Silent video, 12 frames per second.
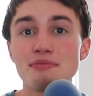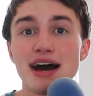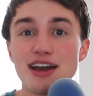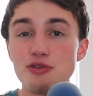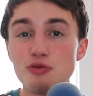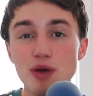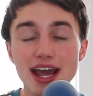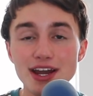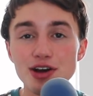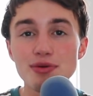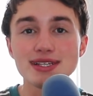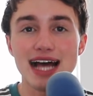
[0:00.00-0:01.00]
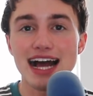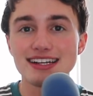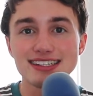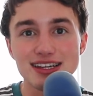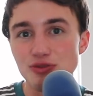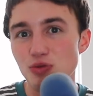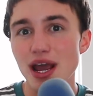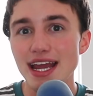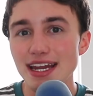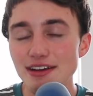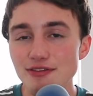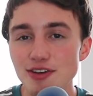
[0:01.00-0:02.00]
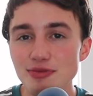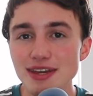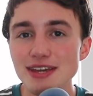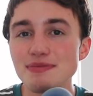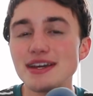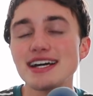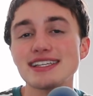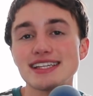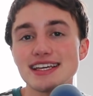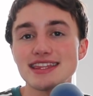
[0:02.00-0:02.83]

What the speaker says: my waiter was actually waiting for me because he